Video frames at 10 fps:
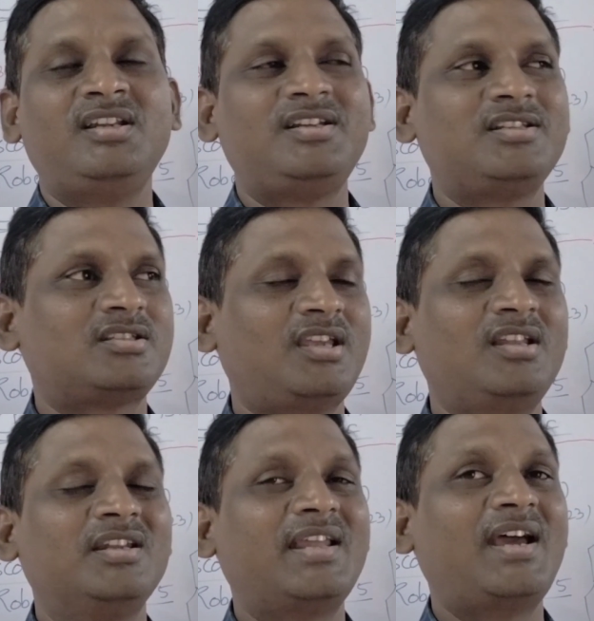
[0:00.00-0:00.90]
Cell, it
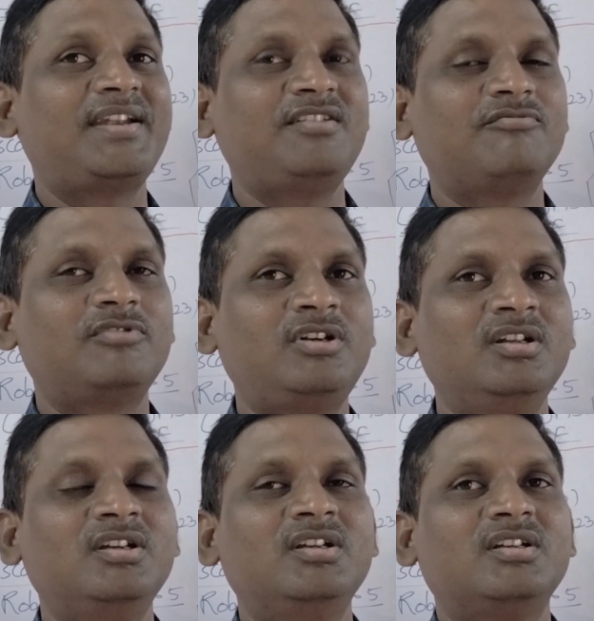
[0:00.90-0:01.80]
is a
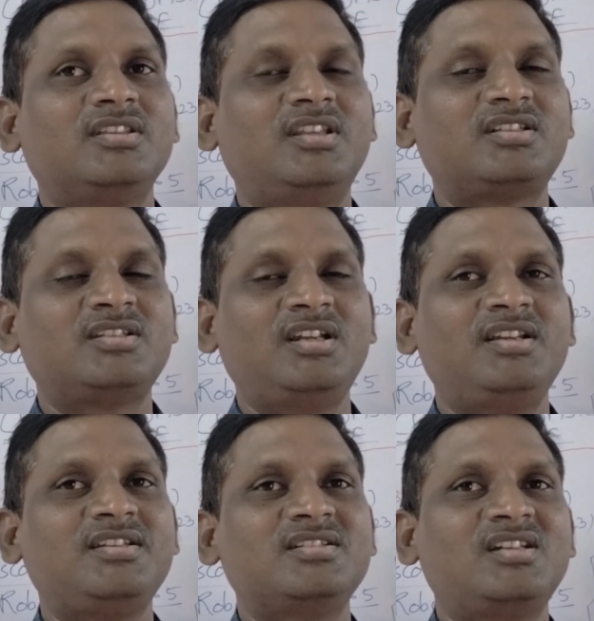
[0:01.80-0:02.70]
Latin word. The
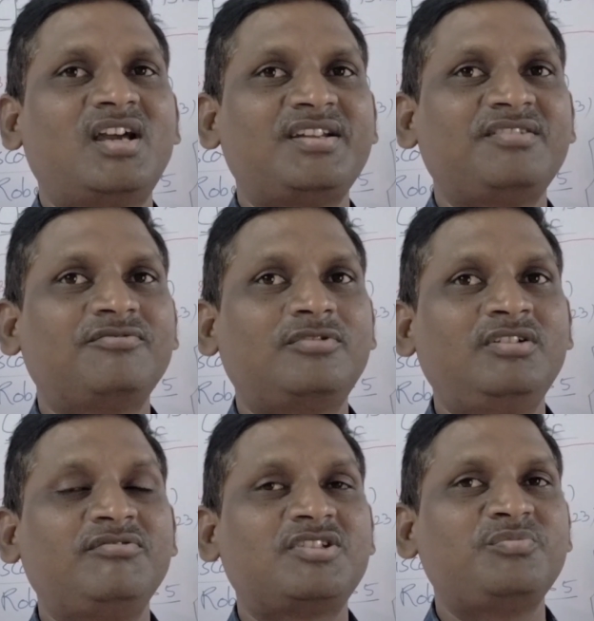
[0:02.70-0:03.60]
cell, it is a
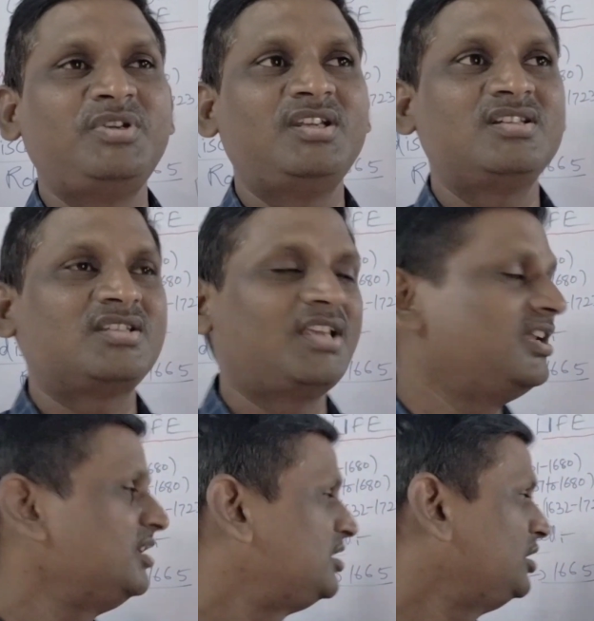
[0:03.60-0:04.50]
Latin word which
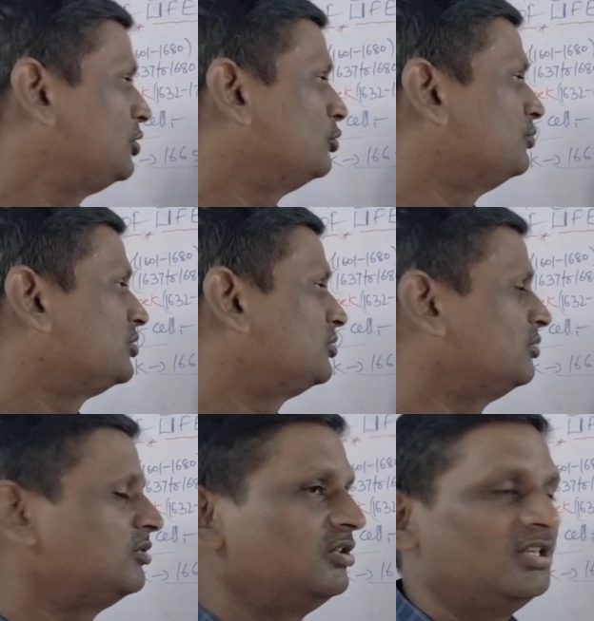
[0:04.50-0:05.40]
means a little
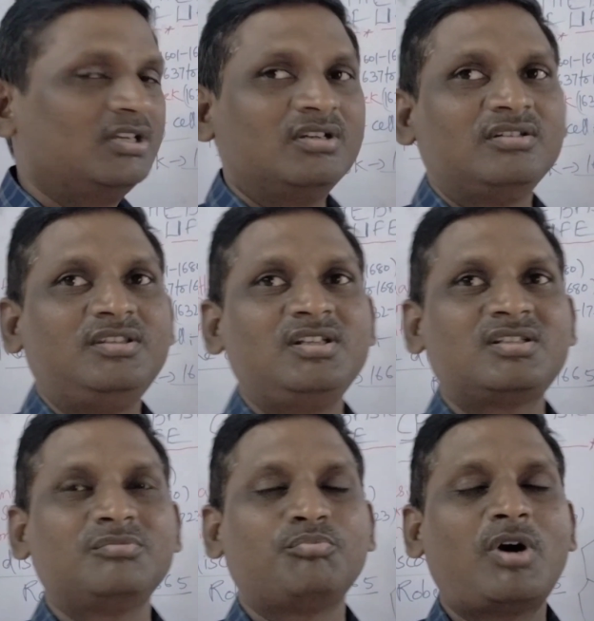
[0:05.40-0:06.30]
room. So
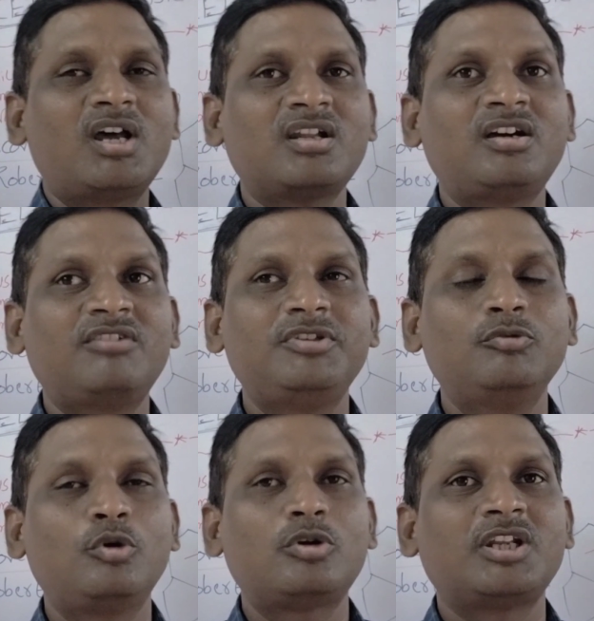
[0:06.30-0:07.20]
this bark
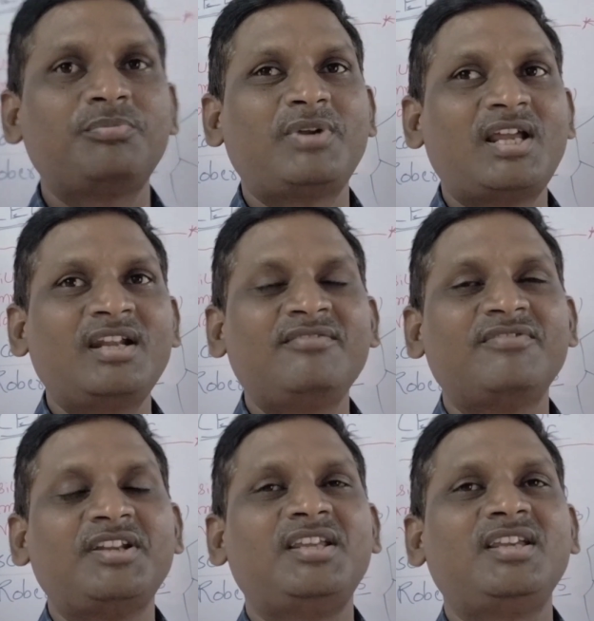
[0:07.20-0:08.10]
of the oak tree
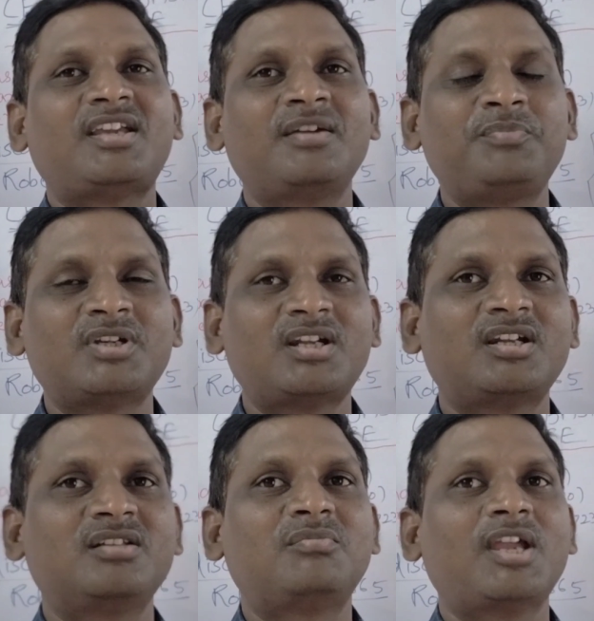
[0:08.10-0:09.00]
plant, when he
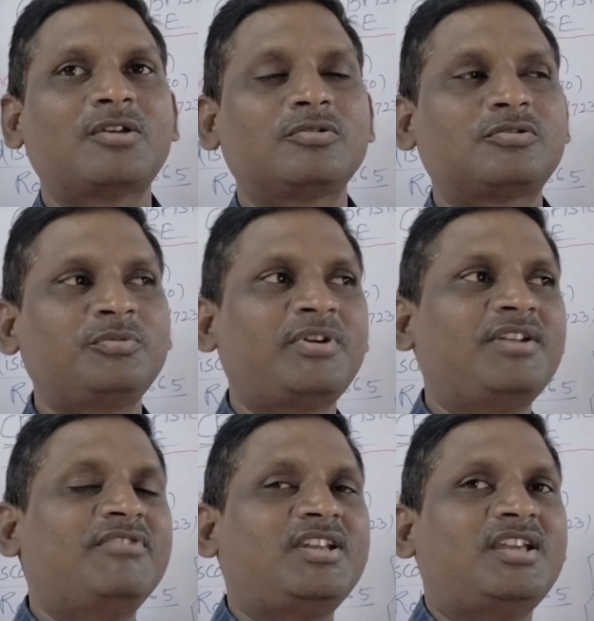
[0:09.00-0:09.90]
kept under the
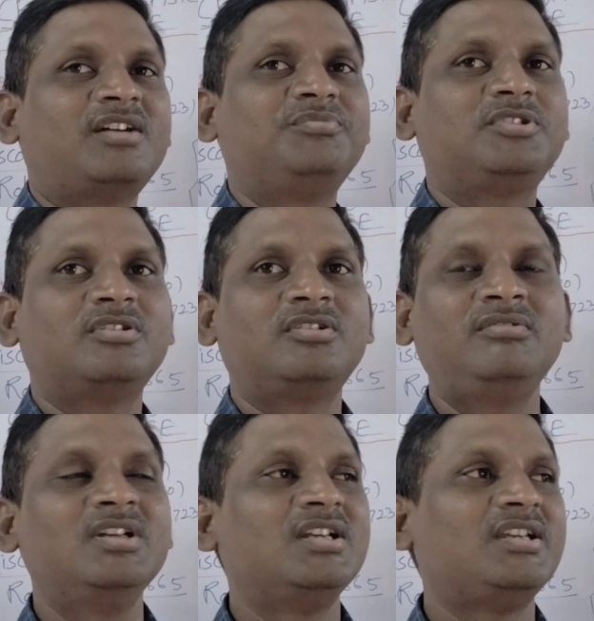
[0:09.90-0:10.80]
microscope and when he
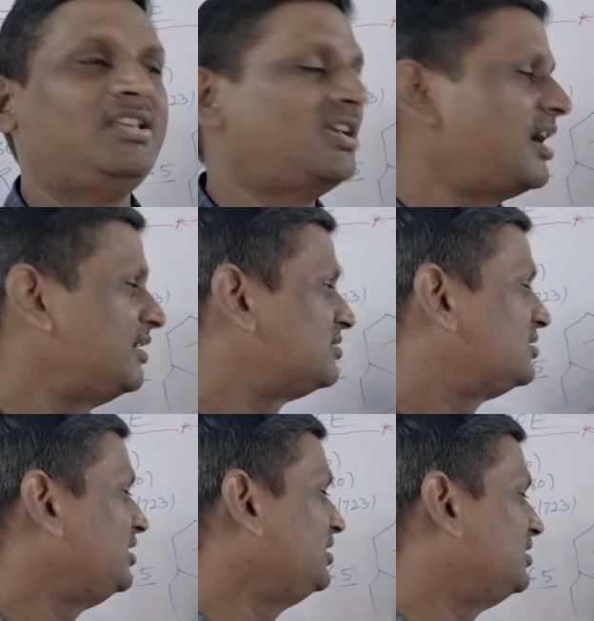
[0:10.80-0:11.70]
observed, he
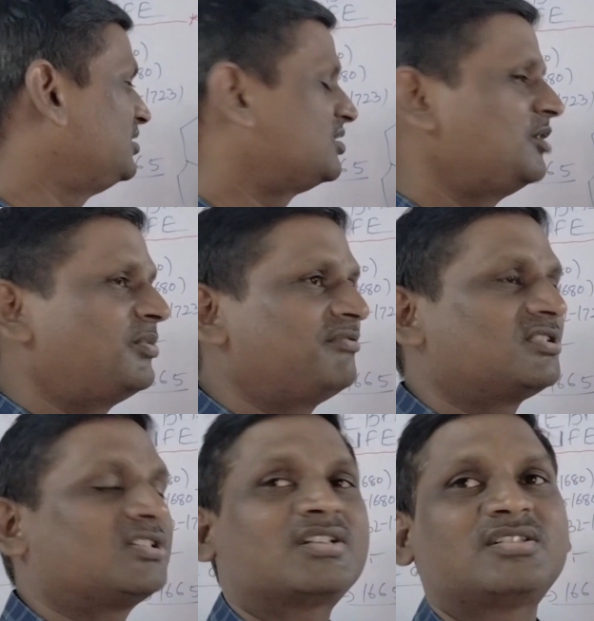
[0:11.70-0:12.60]
had seen this
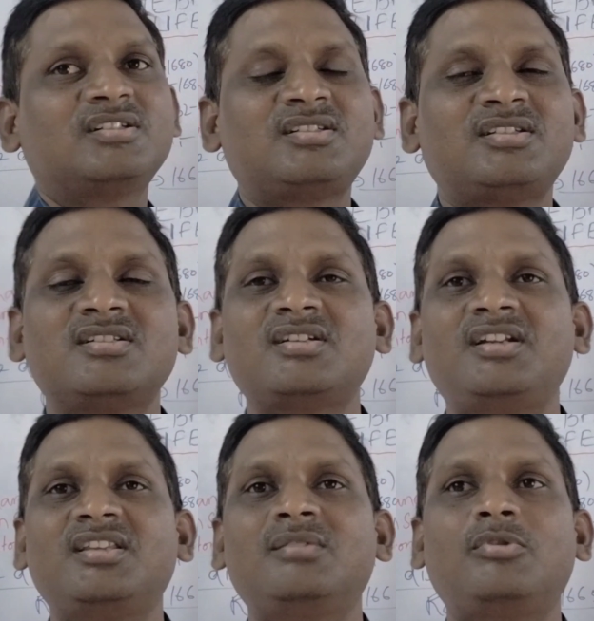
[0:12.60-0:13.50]
type of structures
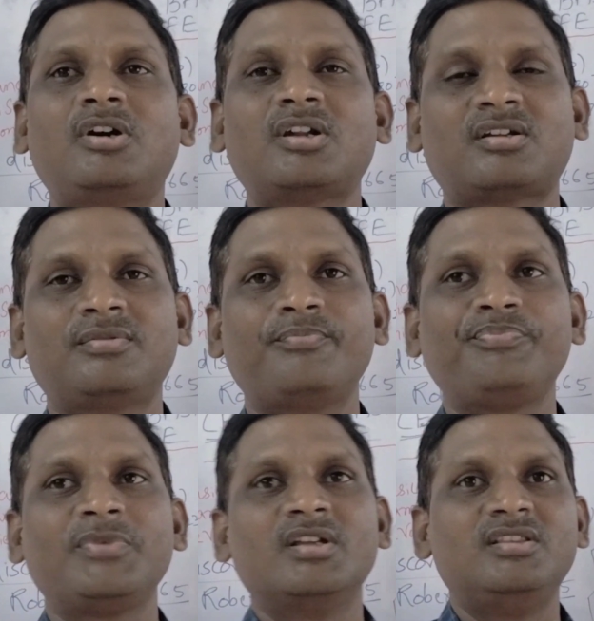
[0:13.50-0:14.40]
inside the
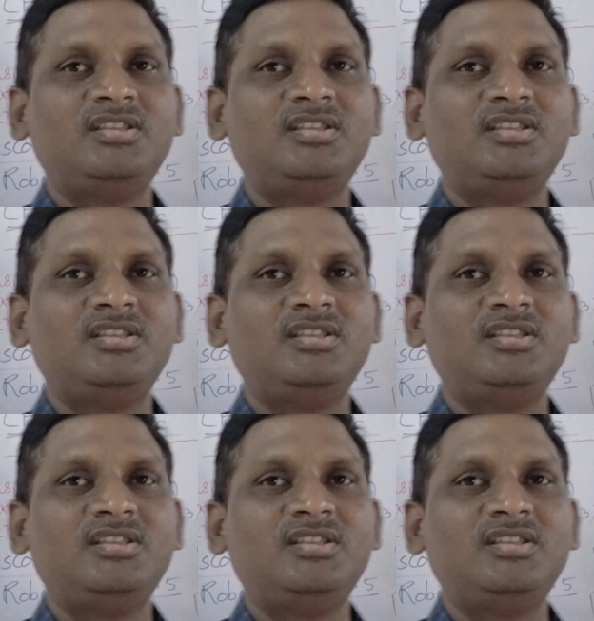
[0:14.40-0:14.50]
bark.